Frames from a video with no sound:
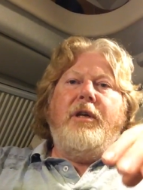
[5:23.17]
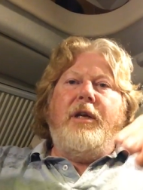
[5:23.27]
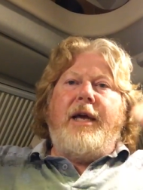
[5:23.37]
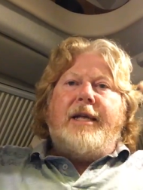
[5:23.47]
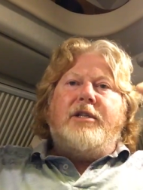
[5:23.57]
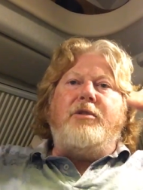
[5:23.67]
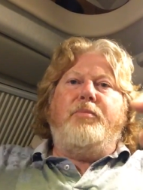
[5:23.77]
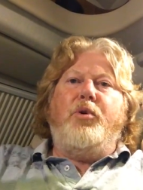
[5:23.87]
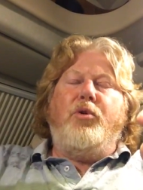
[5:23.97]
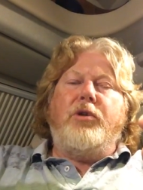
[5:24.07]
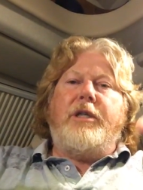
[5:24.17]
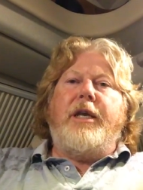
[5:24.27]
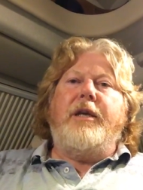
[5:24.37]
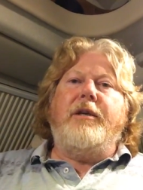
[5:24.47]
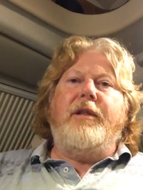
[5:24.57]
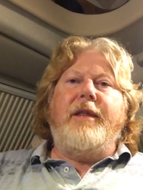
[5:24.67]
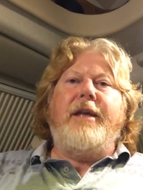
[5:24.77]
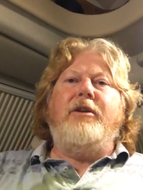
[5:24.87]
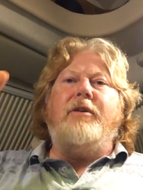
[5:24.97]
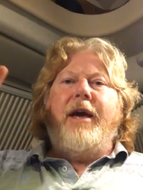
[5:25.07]
and support it. And then
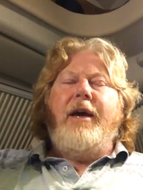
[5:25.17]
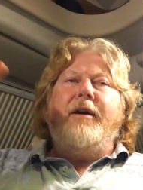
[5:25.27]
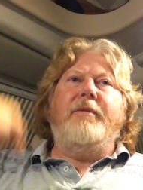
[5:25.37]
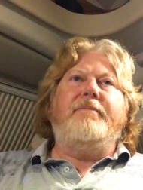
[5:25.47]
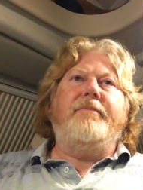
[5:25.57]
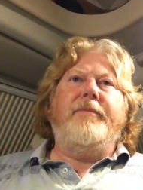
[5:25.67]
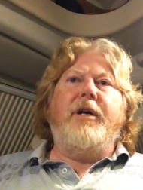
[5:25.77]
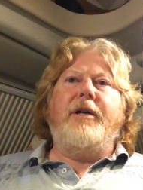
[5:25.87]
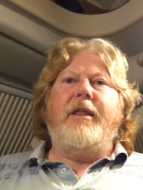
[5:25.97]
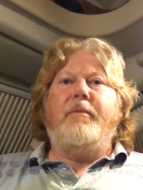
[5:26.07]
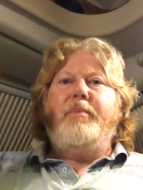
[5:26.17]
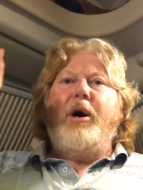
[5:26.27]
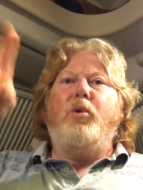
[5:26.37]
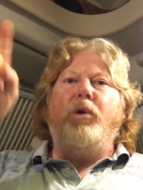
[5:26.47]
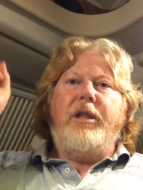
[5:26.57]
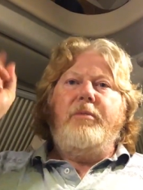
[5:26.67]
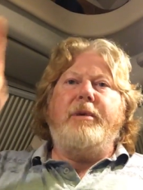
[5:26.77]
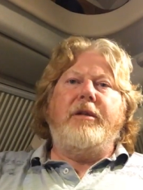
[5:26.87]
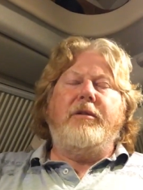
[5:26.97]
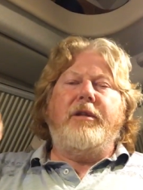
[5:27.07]
you get another pole in the
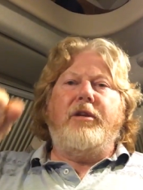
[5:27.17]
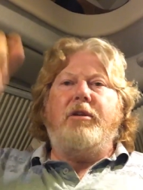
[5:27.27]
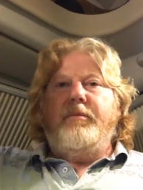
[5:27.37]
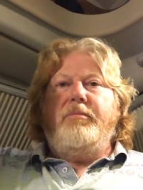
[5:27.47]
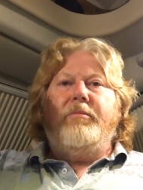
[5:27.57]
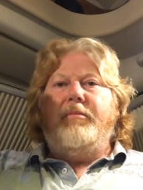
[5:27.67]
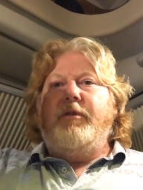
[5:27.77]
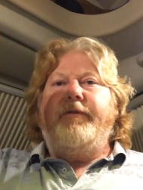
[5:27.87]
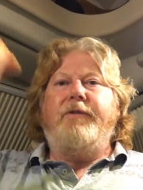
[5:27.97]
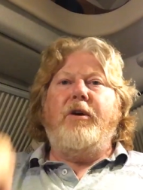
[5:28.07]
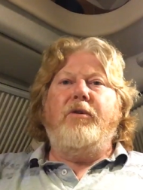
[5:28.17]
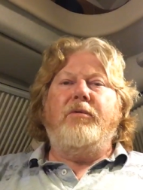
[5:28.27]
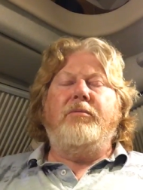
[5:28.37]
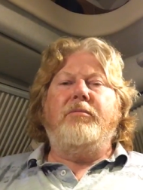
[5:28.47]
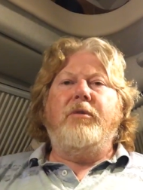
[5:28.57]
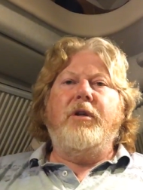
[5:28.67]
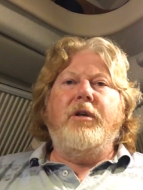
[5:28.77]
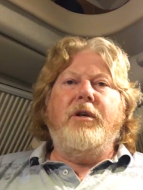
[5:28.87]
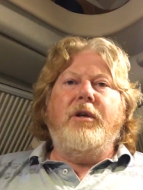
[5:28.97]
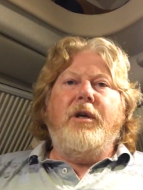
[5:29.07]
middle that you can fit
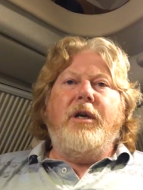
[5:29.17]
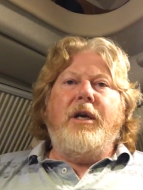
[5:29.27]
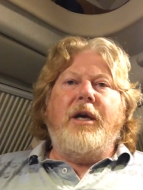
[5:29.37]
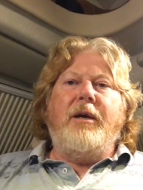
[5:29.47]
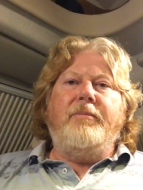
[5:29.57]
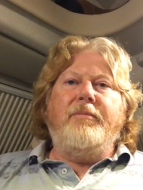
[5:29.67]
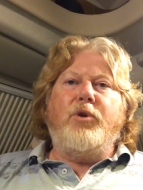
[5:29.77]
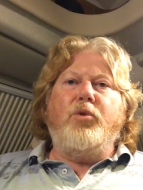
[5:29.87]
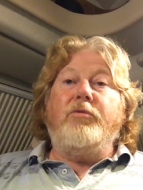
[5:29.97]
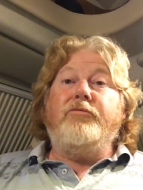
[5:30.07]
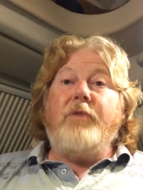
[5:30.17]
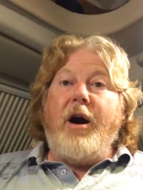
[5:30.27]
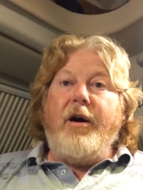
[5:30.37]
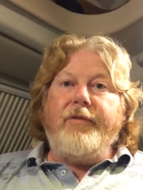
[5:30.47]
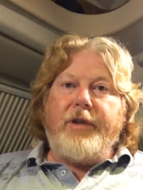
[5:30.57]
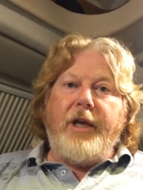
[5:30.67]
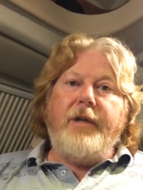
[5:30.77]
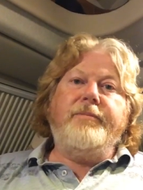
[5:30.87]
on, called a rafter.